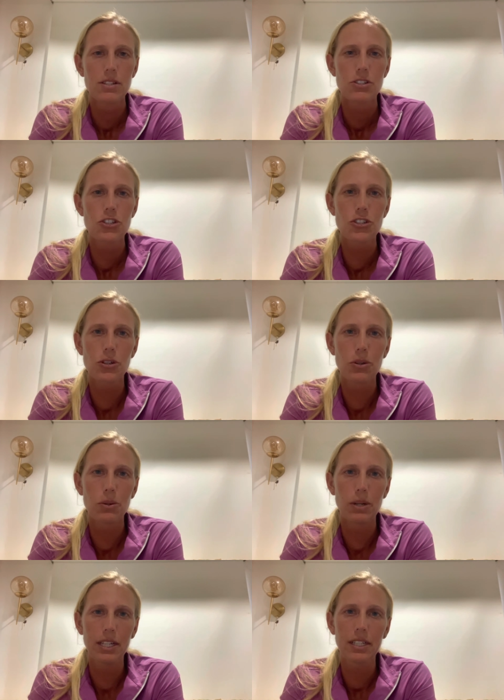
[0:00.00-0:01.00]

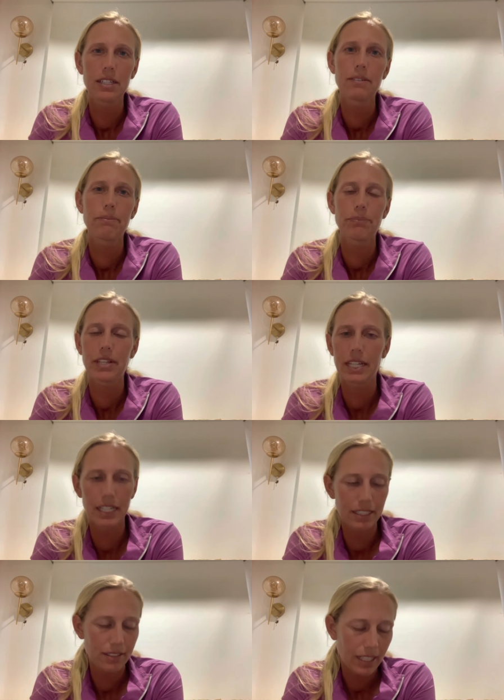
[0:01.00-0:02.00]
So,
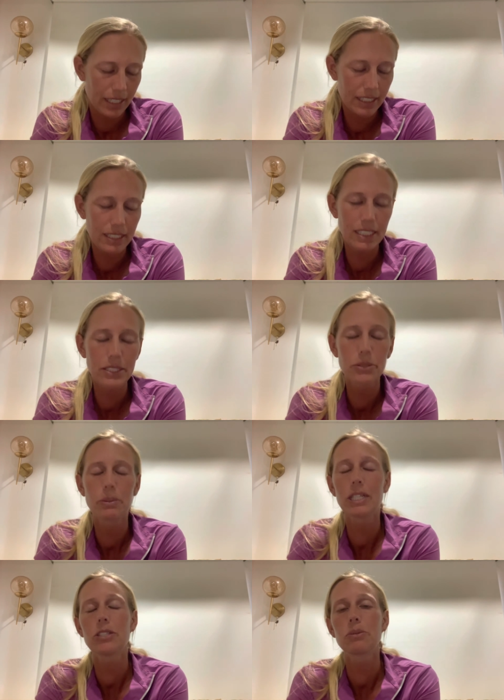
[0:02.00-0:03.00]
again, hindsight's
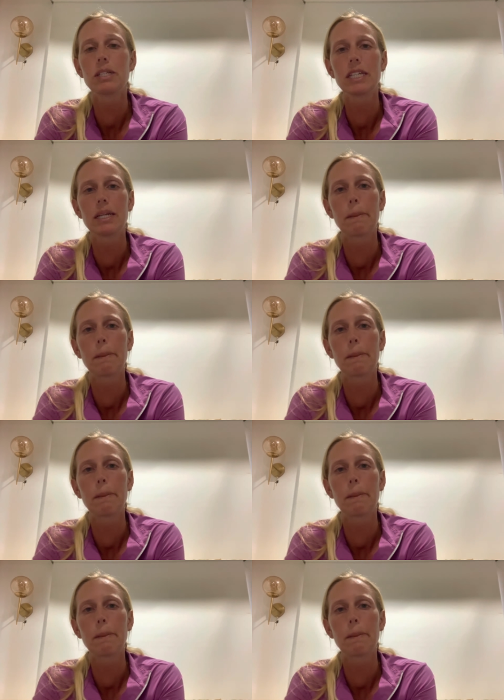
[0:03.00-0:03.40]
2020,